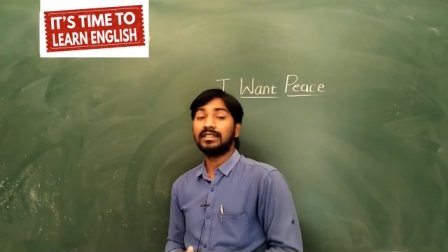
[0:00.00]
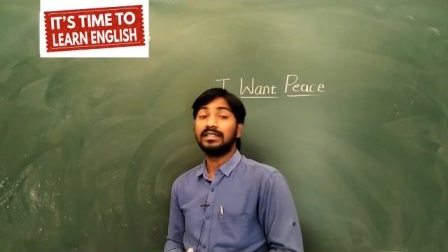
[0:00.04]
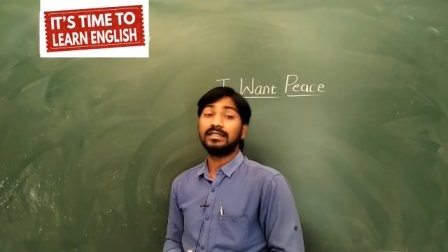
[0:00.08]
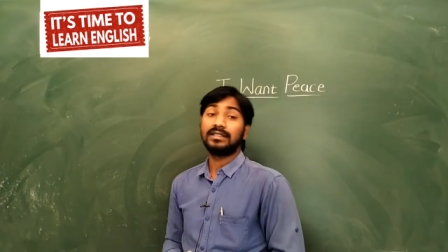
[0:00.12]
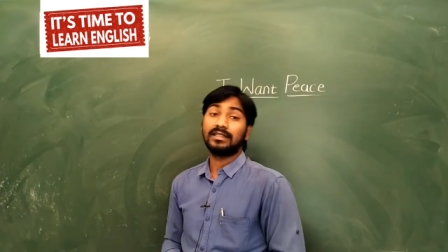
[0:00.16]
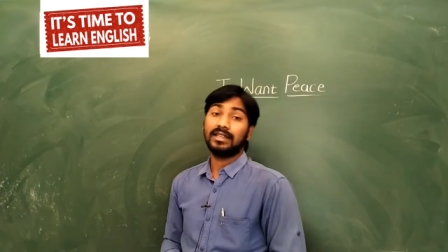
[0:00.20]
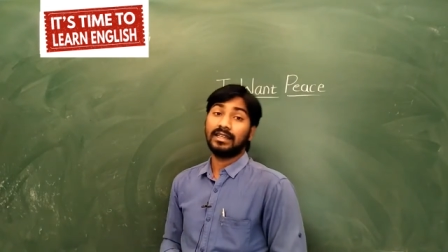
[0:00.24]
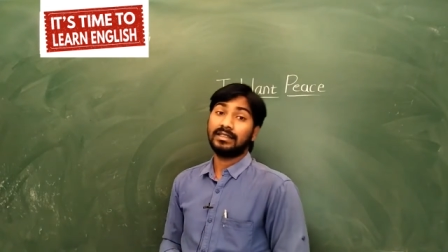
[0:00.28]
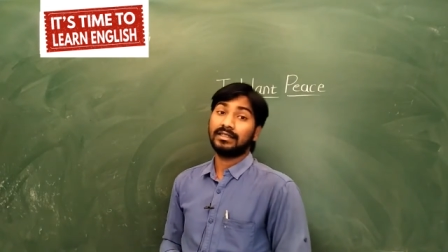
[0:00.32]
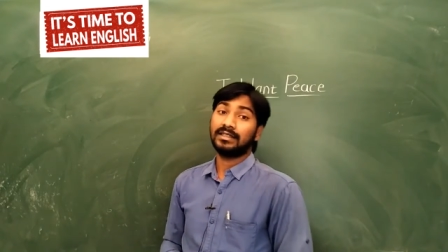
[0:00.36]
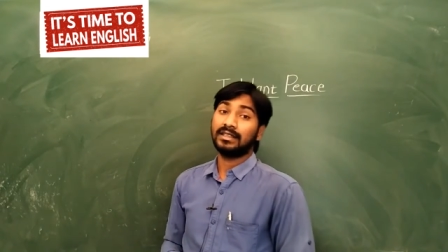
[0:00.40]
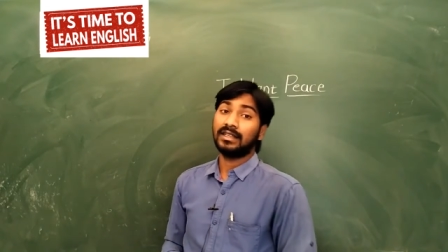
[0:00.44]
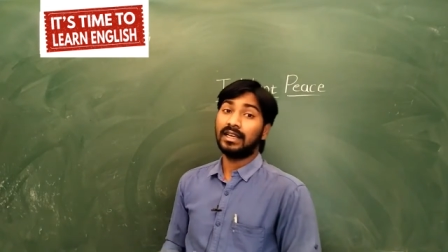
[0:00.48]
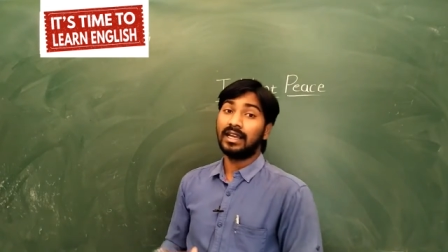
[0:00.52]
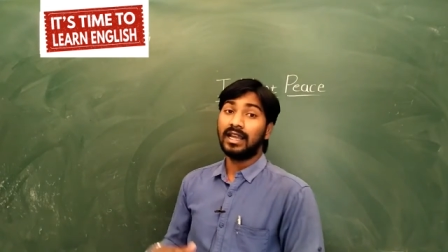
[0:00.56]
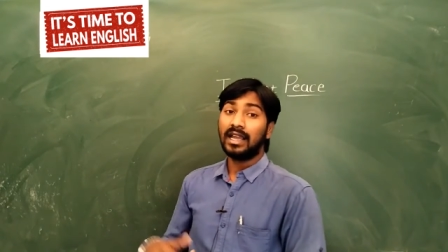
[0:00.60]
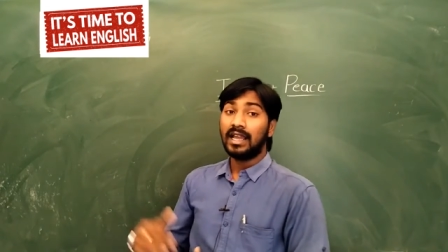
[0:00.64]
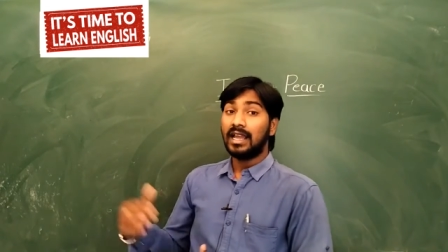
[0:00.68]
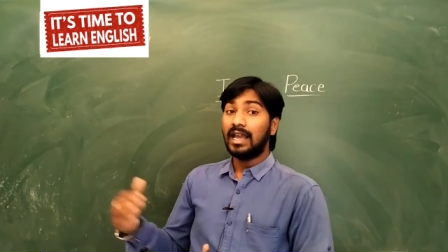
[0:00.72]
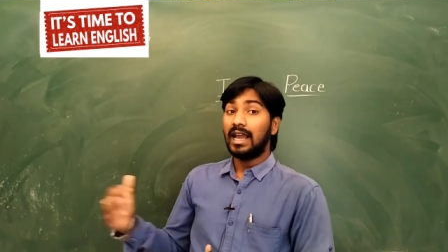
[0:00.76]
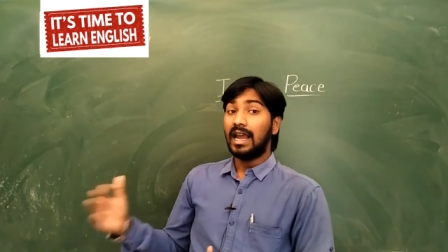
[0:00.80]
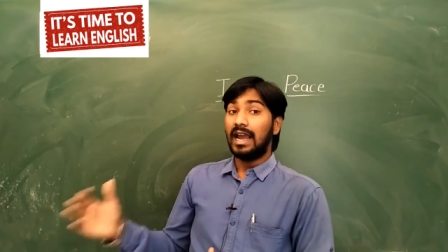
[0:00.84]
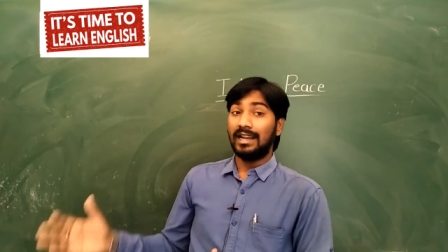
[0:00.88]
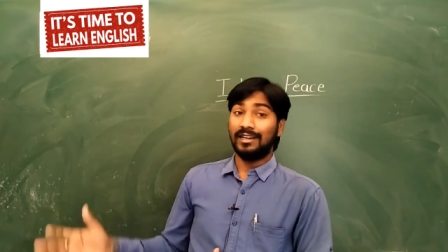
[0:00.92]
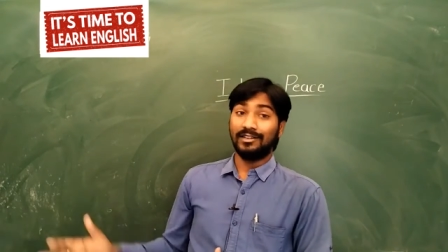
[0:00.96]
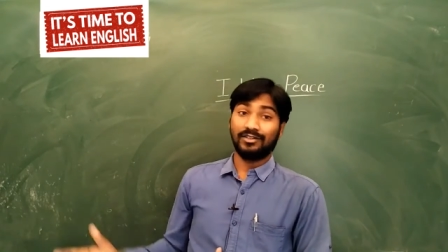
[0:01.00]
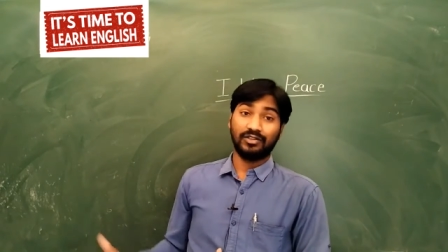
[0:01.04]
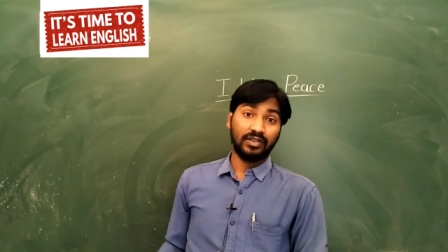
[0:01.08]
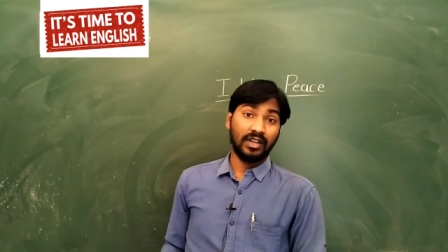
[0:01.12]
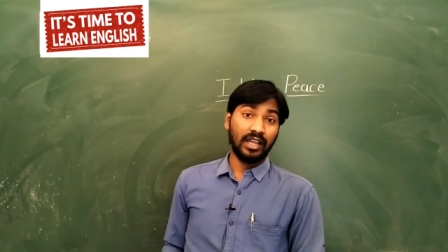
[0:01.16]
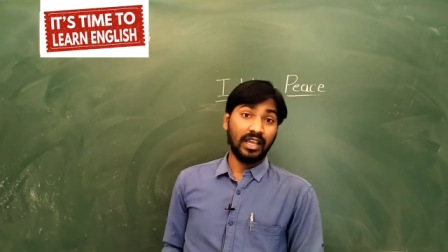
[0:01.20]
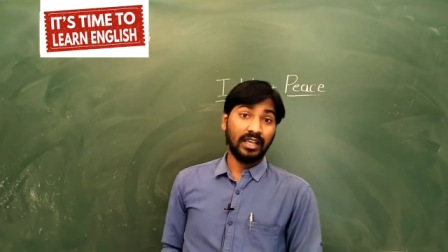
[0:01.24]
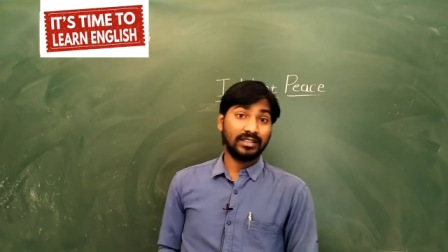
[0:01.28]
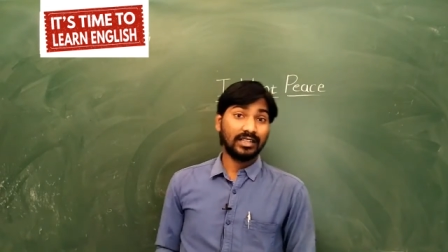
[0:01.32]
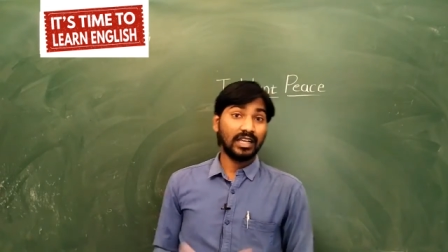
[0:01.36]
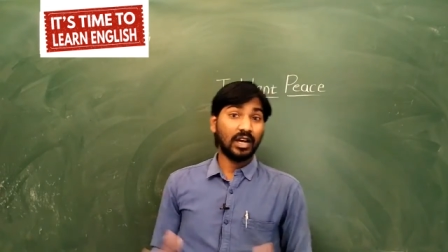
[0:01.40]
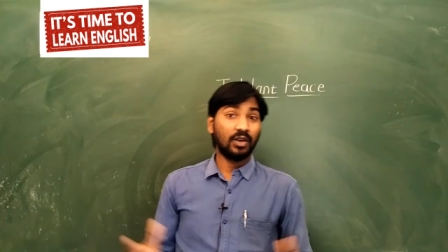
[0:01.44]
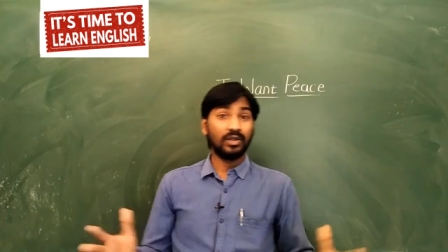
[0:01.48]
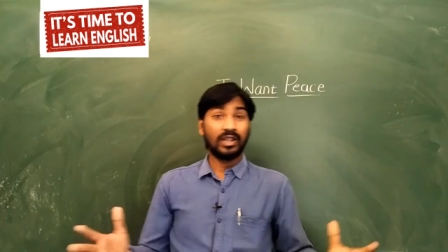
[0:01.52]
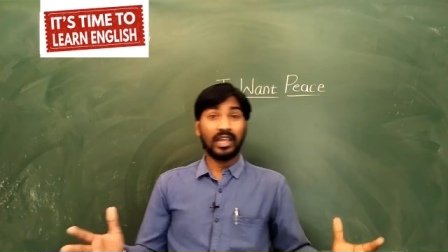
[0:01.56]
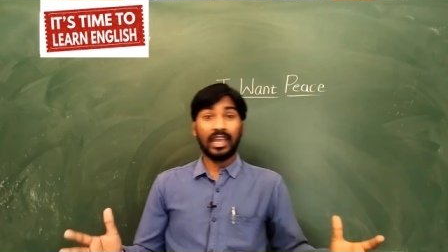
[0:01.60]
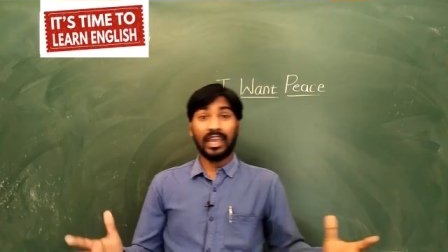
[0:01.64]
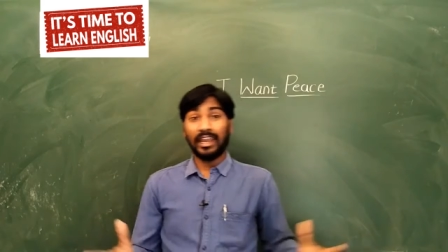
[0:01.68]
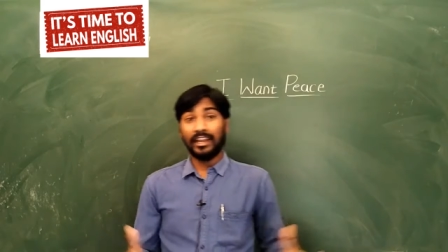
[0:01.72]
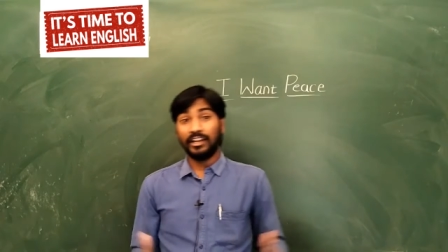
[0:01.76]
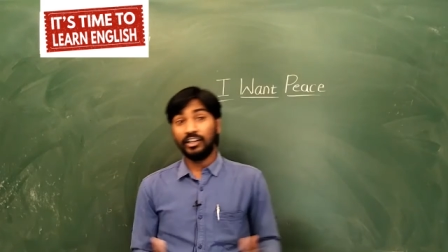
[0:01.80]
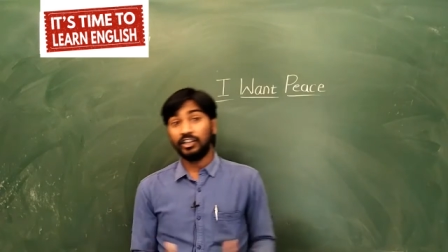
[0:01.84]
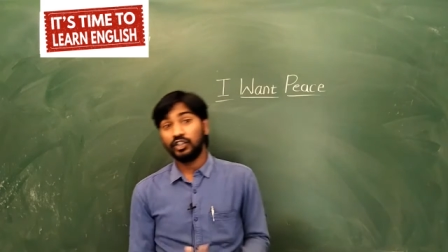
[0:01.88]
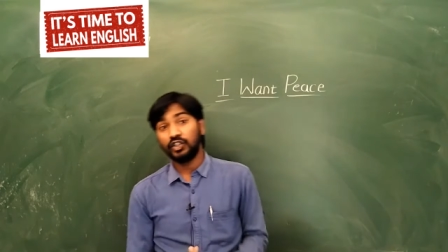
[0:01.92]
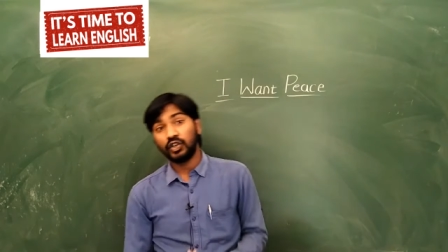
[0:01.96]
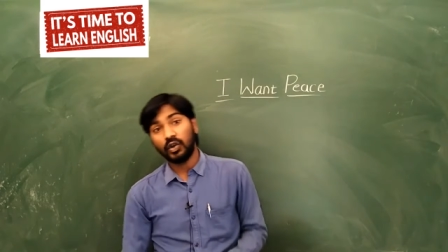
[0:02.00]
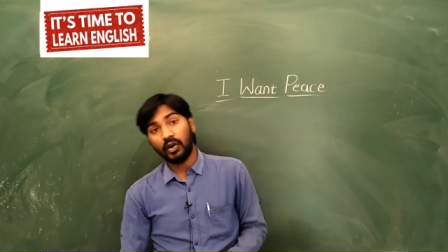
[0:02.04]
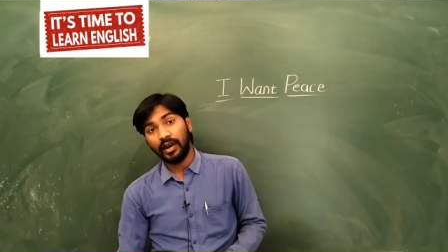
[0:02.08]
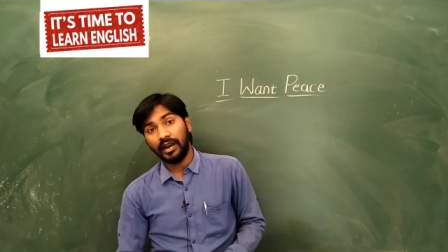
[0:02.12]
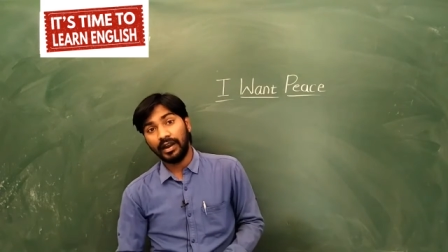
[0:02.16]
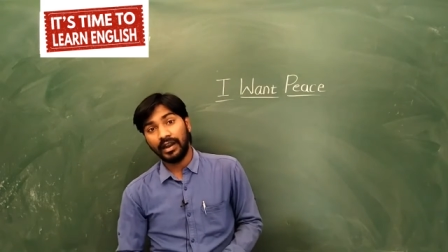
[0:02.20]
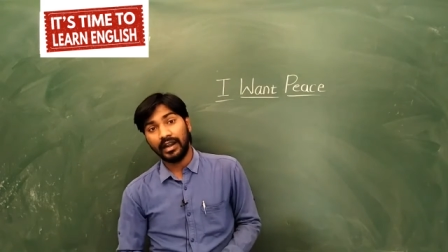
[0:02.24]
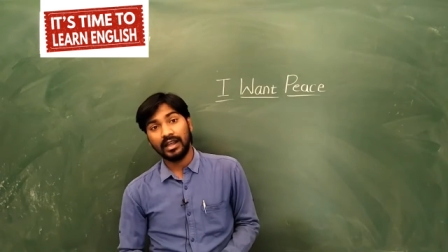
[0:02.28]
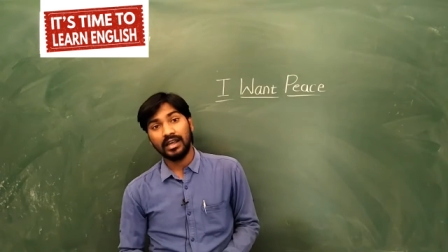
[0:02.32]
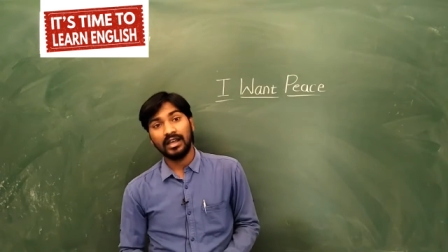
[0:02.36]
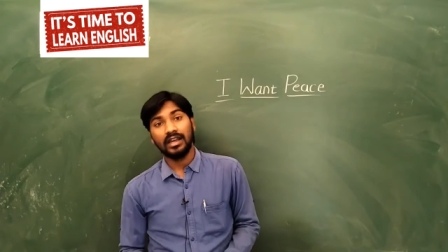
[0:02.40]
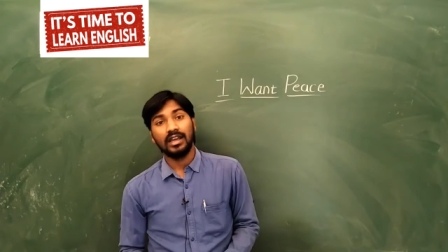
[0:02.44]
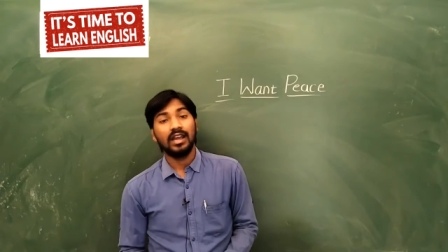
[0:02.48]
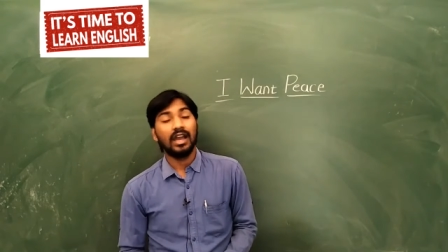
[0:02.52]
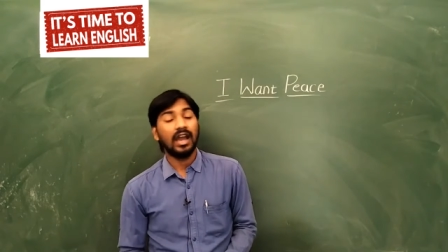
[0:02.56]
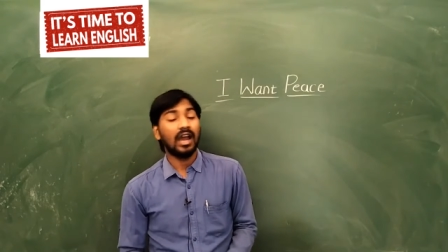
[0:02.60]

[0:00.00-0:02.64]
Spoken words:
insects and snakes, how they enjoyed